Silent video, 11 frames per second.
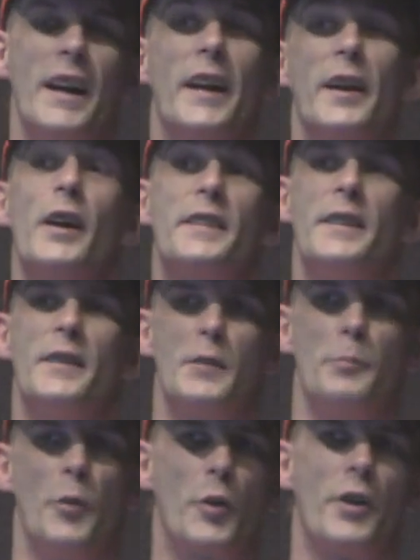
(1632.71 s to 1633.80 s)
an IT
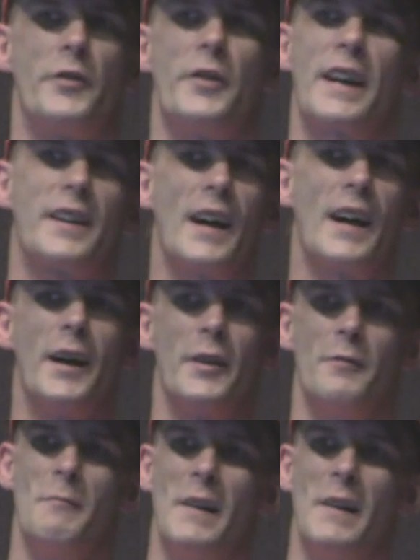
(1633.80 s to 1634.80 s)
support contract can't,